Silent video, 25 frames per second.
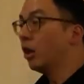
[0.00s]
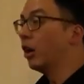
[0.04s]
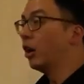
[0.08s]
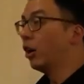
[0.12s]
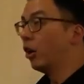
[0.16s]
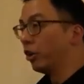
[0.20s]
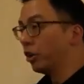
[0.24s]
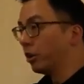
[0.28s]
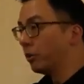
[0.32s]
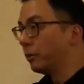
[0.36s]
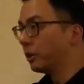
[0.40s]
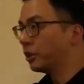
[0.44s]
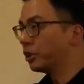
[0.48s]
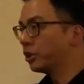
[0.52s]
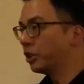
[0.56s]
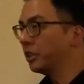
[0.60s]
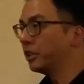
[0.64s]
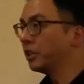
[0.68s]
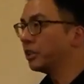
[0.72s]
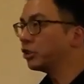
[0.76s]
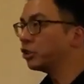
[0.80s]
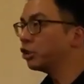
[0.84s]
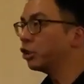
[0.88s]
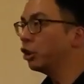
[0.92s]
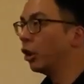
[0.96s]
on the machine
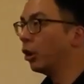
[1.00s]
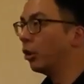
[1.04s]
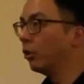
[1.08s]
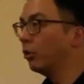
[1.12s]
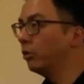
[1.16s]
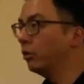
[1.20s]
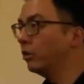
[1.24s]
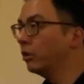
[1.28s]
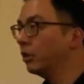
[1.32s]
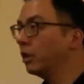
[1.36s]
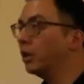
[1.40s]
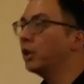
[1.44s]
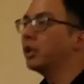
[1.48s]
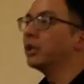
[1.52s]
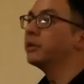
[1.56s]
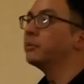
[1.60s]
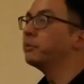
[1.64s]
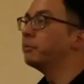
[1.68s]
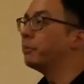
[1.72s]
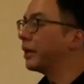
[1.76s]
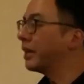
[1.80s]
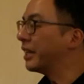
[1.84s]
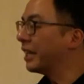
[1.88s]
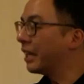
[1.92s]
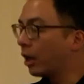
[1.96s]
is low,
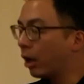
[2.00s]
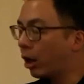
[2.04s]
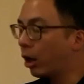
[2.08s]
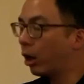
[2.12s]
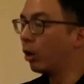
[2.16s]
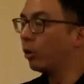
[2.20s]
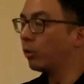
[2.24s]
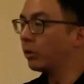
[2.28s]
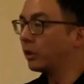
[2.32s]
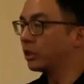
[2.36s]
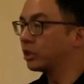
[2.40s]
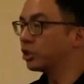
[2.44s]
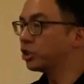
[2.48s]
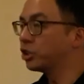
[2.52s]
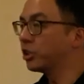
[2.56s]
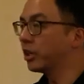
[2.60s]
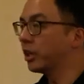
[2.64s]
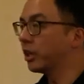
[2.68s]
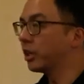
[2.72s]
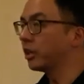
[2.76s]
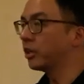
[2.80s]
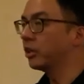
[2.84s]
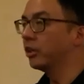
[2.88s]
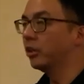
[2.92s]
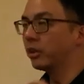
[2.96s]
but they always check.